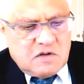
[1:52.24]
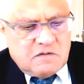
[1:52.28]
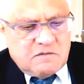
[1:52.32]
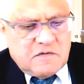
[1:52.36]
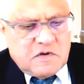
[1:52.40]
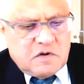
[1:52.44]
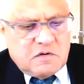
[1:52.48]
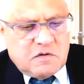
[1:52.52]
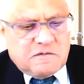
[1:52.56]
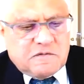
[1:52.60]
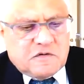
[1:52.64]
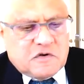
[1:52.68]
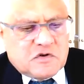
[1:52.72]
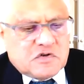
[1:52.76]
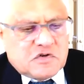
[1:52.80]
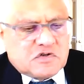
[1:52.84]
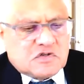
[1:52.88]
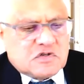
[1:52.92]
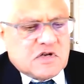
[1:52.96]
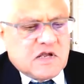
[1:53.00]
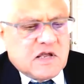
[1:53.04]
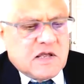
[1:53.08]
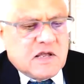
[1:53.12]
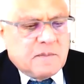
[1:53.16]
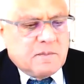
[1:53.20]
when you first
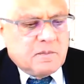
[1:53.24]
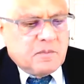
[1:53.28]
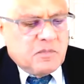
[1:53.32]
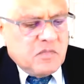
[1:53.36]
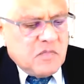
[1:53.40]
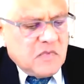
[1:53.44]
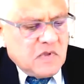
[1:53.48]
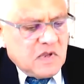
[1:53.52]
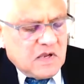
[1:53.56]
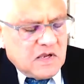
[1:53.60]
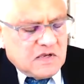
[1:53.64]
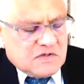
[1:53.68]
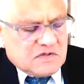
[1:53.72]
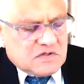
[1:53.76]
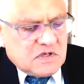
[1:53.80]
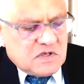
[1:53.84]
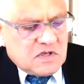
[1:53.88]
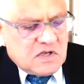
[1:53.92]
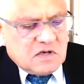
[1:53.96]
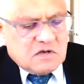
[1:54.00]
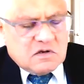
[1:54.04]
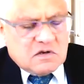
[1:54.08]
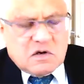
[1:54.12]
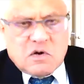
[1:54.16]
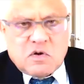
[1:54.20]
time as a
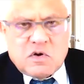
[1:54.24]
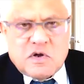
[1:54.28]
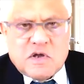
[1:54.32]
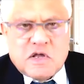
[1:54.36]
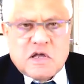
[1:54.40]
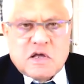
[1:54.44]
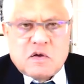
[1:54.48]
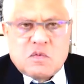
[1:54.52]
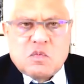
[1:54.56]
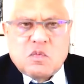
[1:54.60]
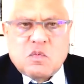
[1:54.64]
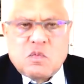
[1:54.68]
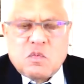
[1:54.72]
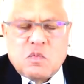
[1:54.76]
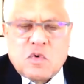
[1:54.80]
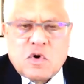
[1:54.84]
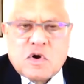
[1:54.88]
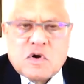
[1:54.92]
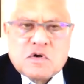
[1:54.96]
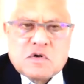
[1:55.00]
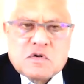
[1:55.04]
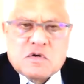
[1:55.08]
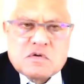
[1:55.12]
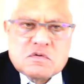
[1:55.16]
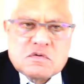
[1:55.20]
young lawyer
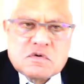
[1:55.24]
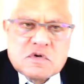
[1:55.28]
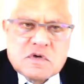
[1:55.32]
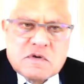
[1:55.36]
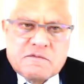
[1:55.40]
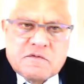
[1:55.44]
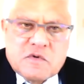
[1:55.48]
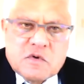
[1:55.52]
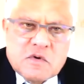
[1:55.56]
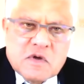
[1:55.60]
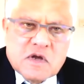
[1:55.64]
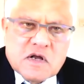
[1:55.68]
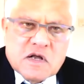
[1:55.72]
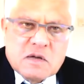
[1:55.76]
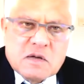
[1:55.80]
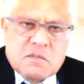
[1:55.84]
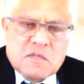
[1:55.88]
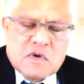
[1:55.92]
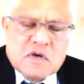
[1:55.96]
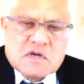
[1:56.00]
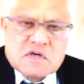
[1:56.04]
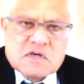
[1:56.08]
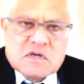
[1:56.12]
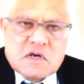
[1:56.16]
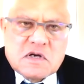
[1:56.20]
want to review a
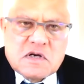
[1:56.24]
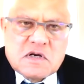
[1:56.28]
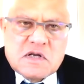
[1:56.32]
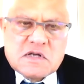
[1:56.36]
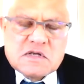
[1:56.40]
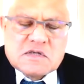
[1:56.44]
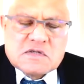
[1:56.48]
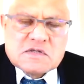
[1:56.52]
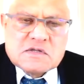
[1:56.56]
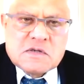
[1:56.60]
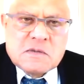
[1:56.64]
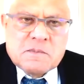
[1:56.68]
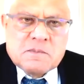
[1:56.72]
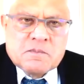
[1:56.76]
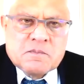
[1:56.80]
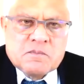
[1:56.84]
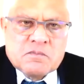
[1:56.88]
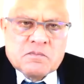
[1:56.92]
commercial lease,